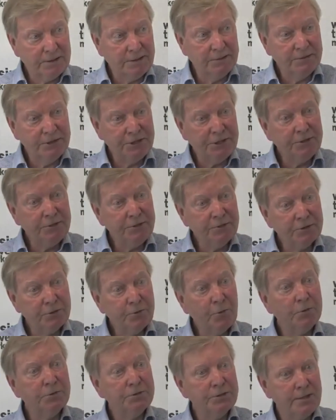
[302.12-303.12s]
continue
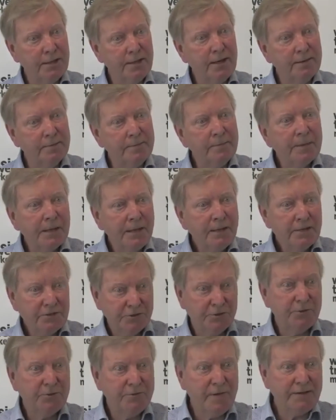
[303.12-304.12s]
to want to come
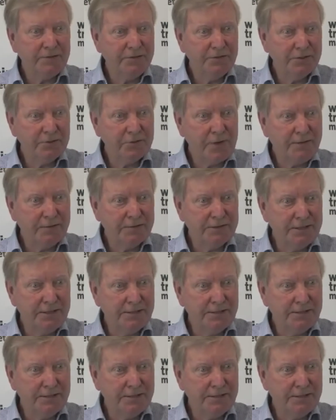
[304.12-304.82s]
to Advantage Travel